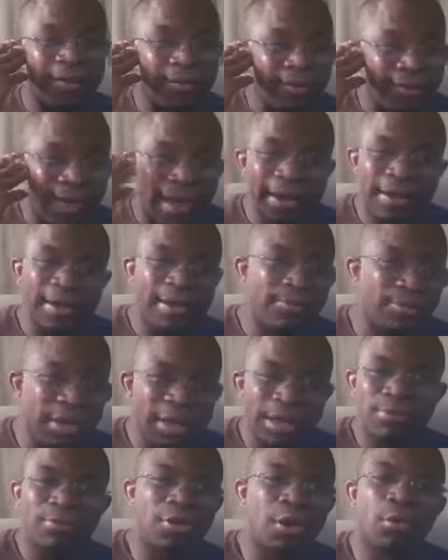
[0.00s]
let him
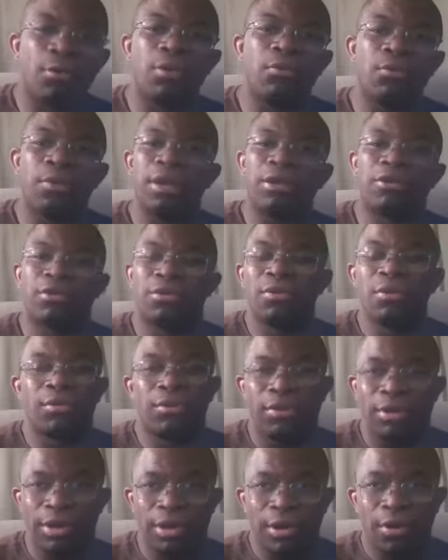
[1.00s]
keep going with uh,
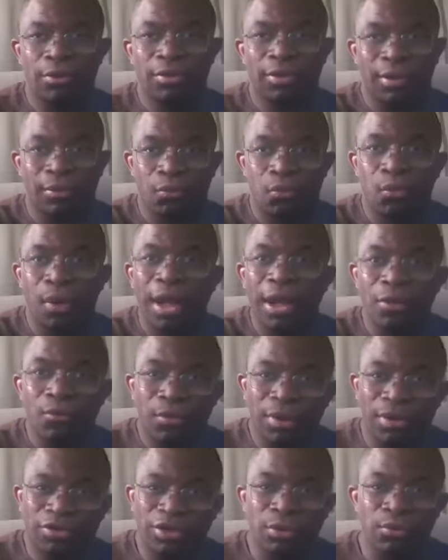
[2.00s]
you know the way in
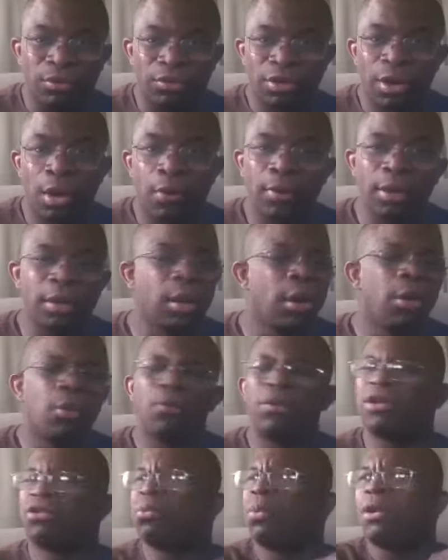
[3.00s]
which he was going
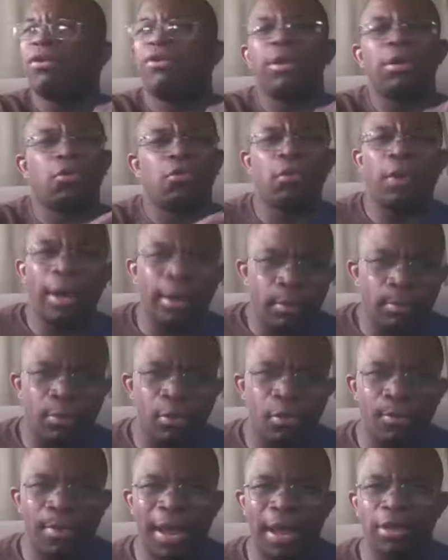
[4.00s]
which was
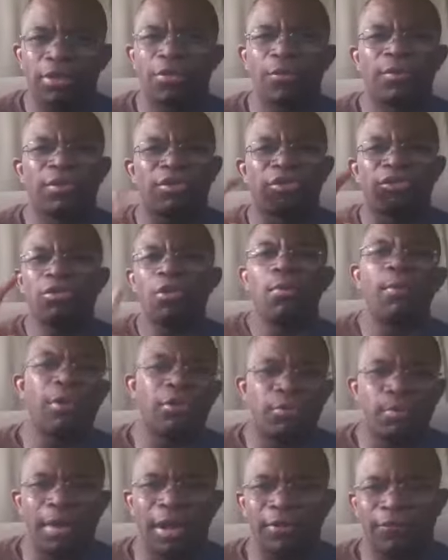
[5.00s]
incredible man there was so
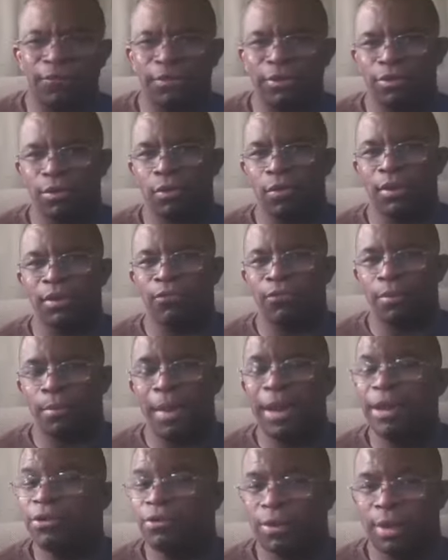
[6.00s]
much metaphysical
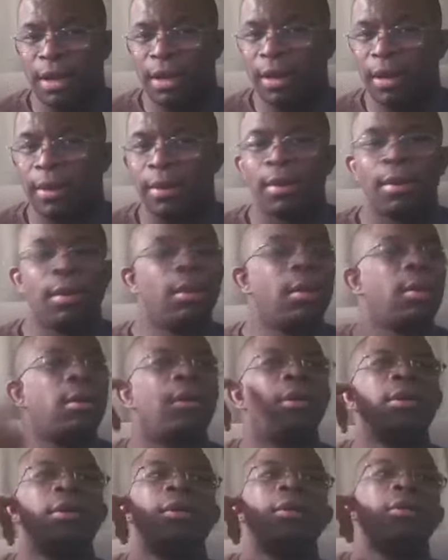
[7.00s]
information in it
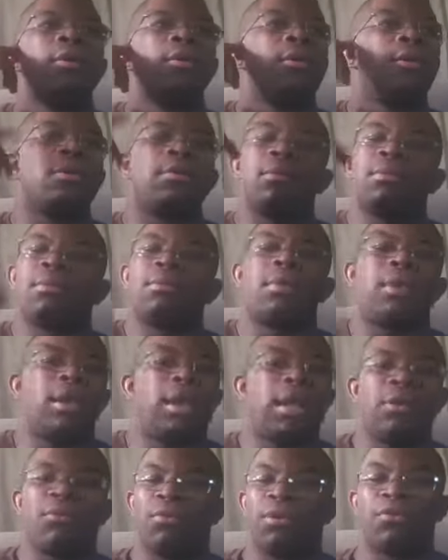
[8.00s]

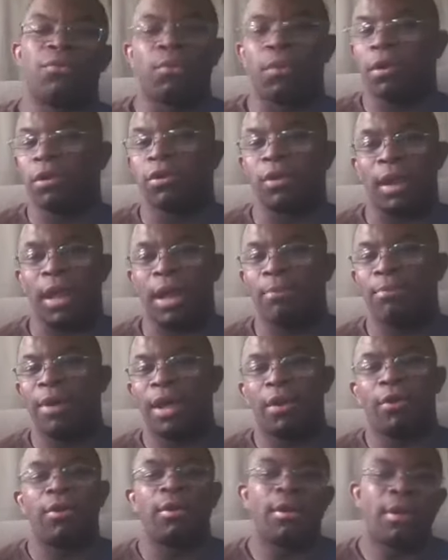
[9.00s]
it would have worked a lot
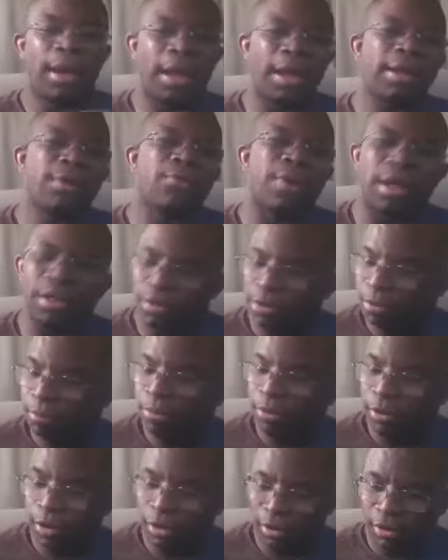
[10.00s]
better anyway the
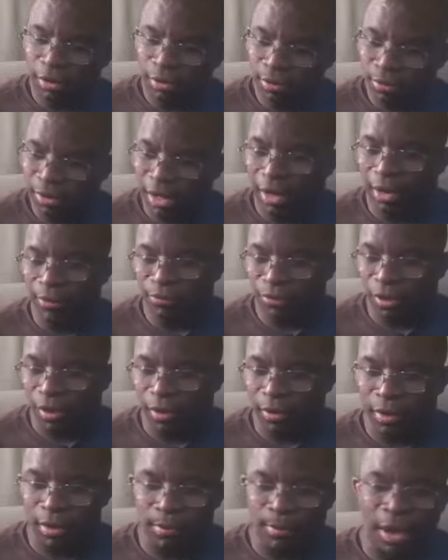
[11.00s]
book that i'm
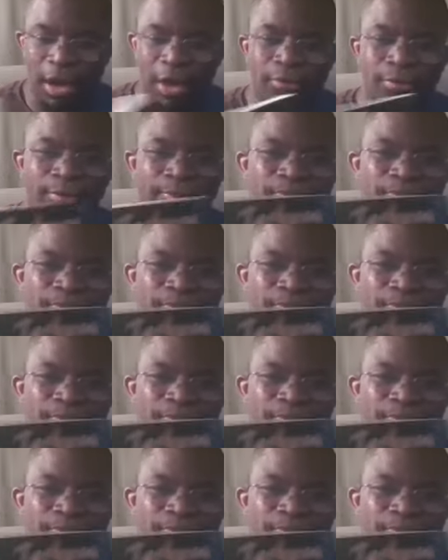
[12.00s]
talking about